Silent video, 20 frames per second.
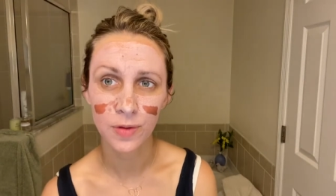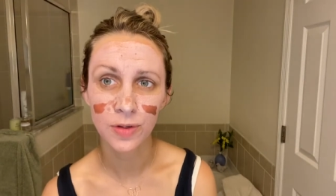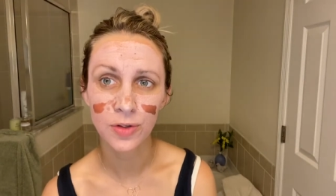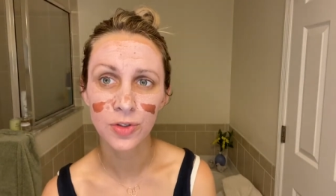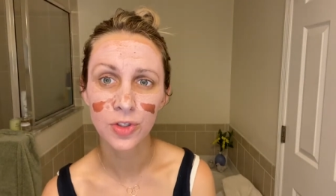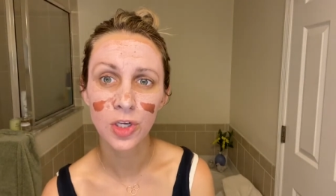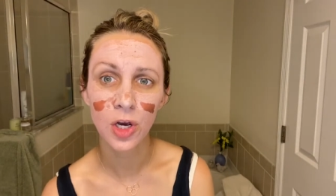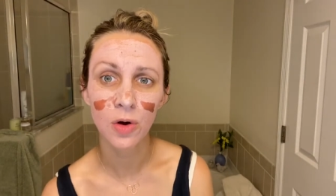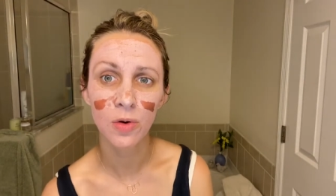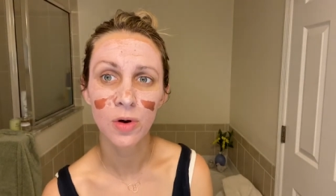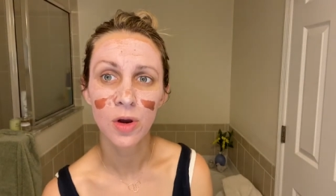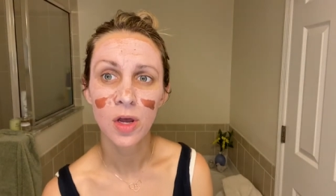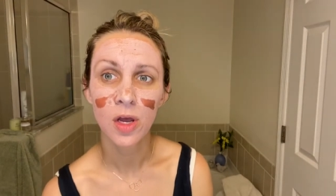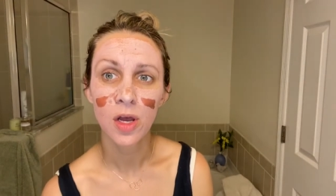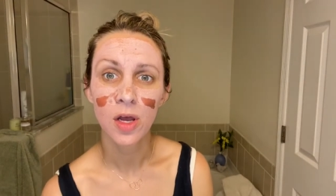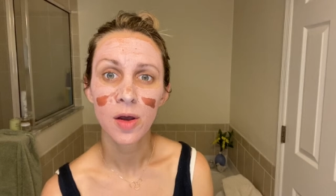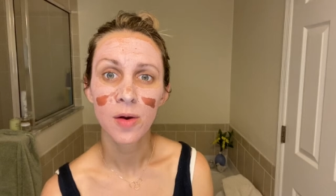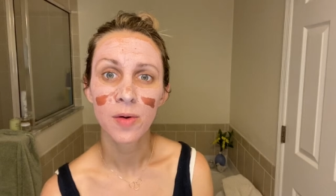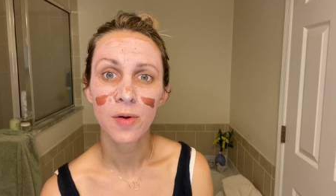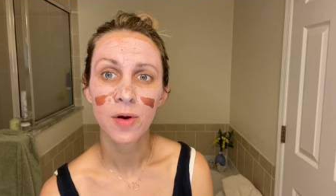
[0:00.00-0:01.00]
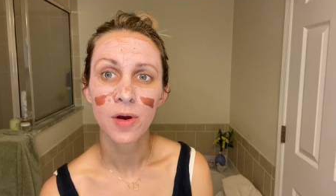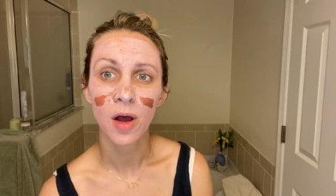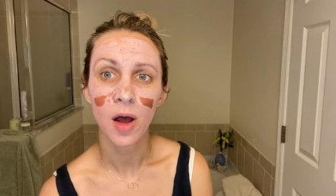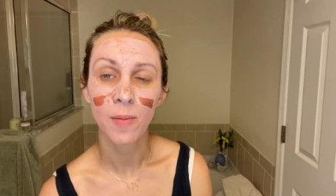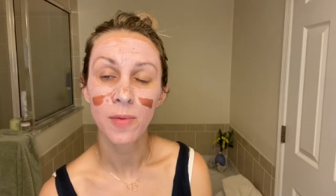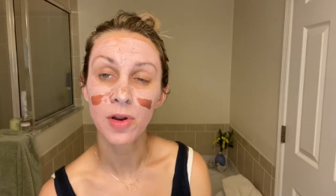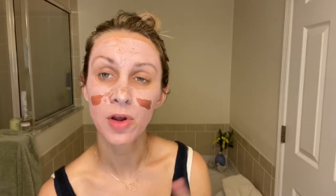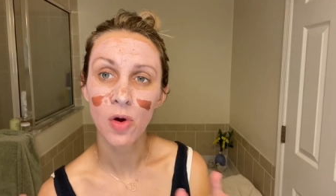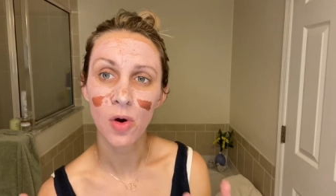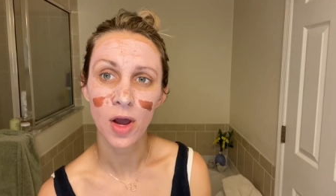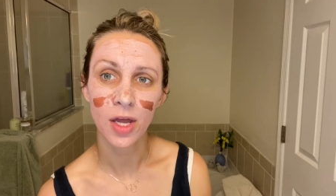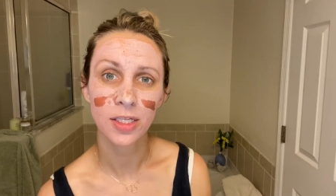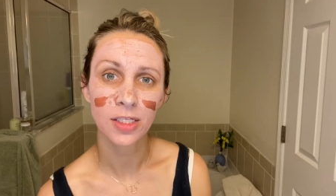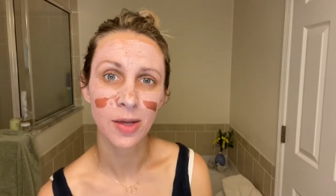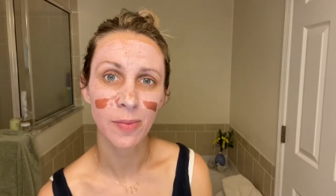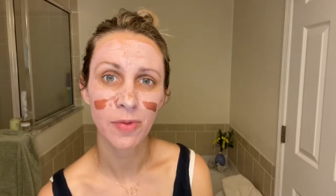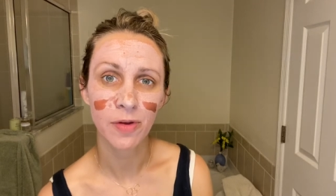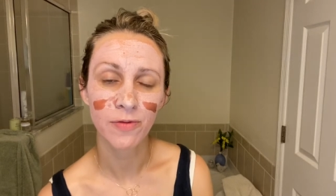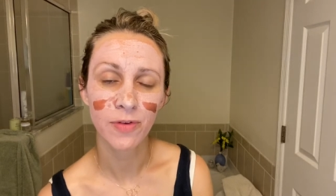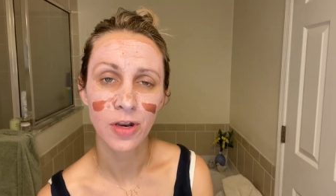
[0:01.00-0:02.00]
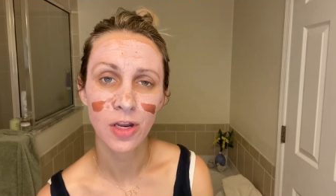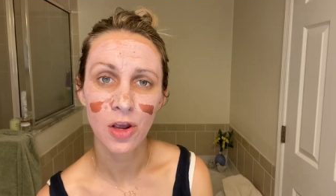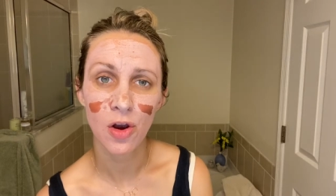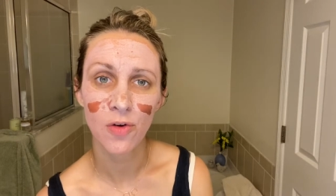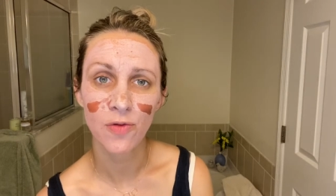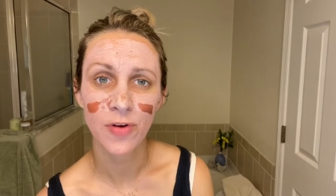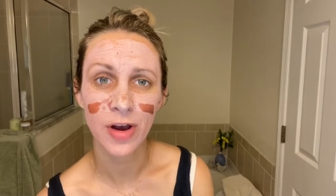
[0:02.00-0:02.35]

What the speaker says: So I'm gonna go ahead and stop the video and